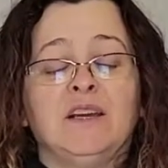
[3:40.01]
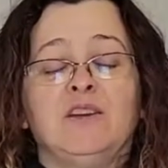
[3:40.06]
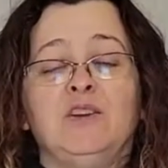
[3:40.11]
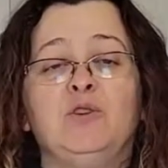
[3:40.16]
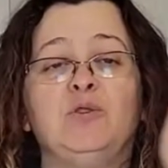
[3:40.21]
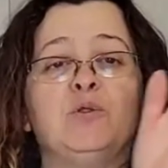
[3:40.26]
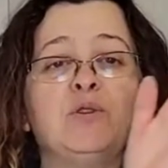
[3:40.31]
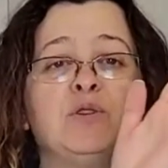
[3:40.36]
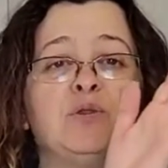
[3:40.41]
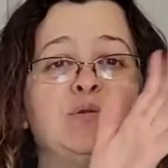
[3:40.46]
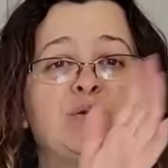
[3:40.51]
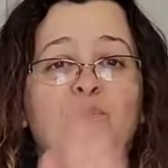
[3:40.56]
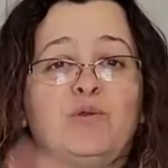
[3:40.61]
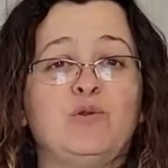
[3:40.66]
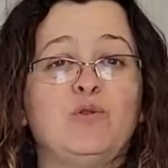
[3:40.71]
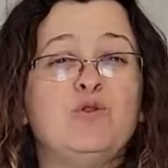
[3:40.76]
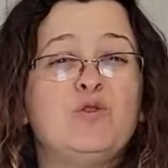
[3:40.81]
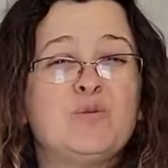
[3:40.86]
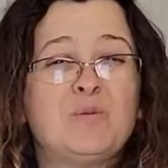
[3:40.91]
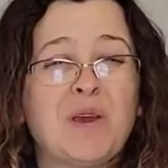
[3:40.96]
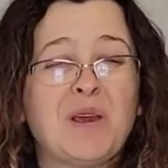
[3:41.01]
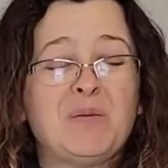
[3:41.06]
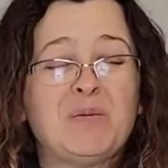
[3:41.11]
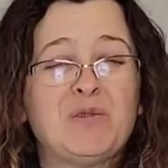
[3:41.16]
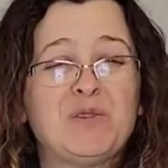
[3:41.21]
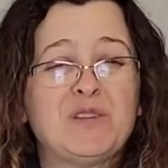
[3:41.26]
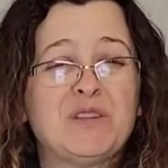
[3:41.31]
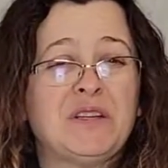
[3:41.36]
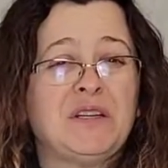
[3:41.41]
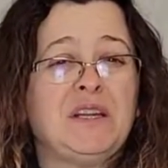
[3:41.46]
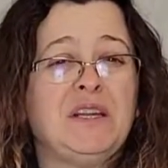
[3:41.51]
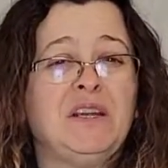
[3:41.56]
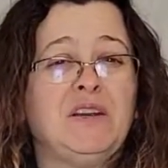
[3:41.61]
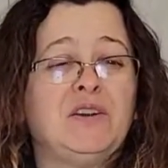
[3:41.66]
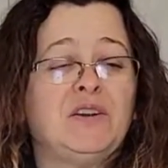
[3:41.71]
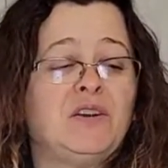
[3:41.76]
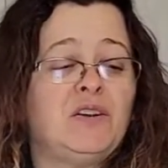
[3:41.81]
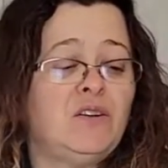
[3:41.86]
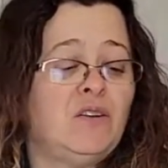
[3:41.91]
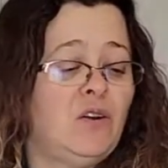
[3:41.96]
you can throw newspapers in
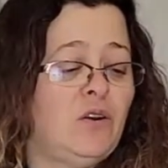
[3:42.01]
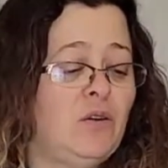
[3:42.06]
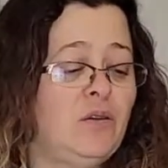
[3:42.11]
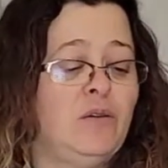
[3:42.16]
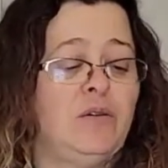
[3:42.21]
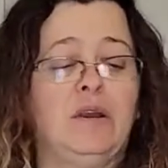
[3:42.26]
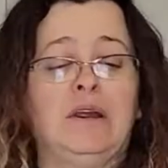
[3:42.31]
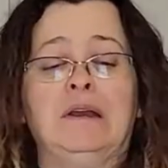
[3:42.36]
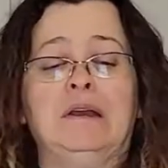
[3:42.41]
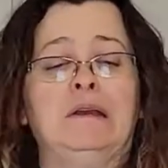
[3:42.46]
here, or,